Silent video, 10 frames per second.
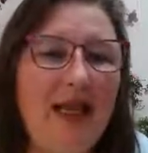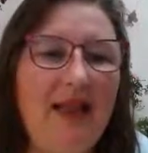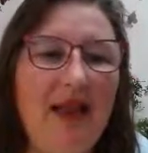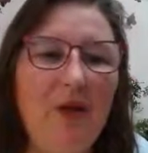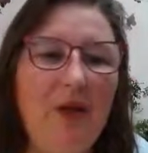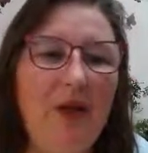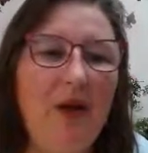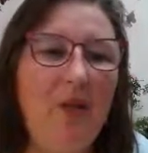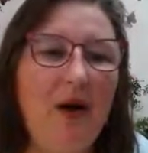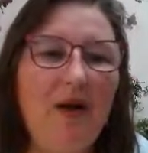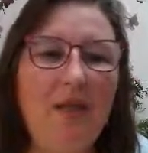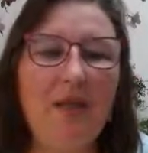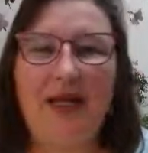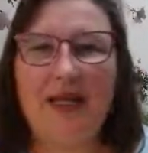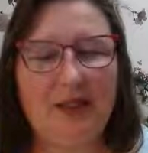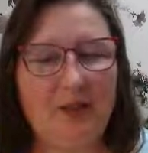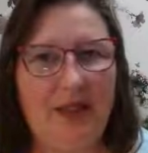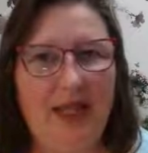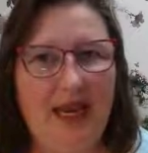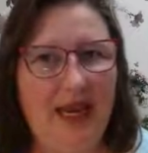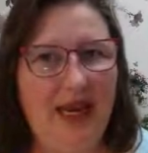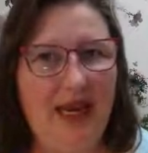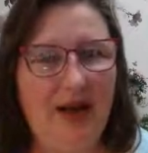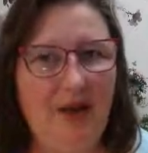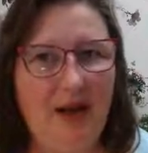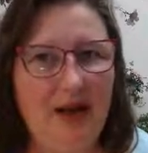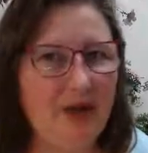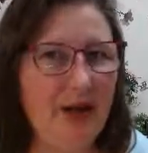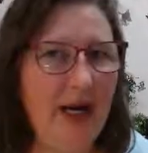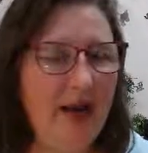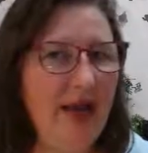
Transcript: and they only water the plants when they need a drink.